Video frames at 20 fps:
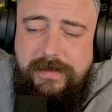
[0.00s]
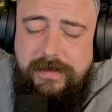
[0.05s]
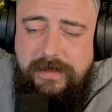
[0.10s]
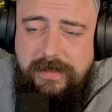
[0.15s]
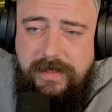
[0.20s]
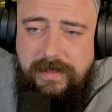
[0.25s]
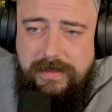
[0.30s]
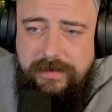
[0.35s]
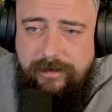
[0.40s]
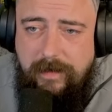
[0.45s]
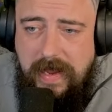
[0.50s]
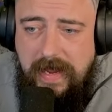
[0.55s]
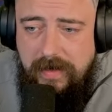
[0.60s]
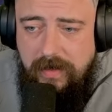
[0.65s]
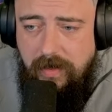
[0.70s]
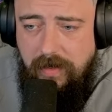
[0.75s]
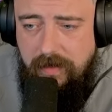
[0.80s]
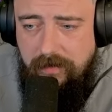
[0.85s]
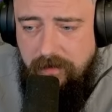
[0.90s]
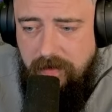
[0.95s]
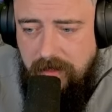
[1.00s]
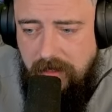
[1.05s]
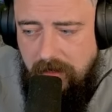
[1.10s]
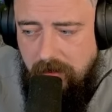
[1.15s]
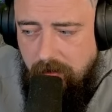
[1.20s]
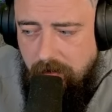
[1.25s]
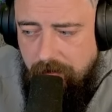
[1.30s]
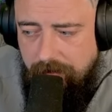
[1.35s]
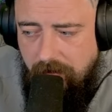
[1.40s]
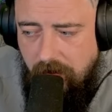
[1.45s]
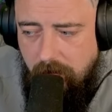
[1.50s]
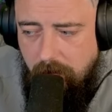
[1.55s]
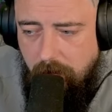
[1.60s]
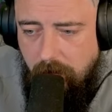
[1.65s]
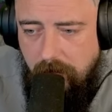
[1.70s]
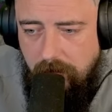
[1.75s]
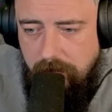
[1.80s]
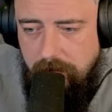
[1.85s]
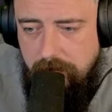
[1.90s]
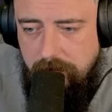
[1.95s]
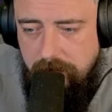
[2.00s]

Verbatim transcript: this might not even get out of round one.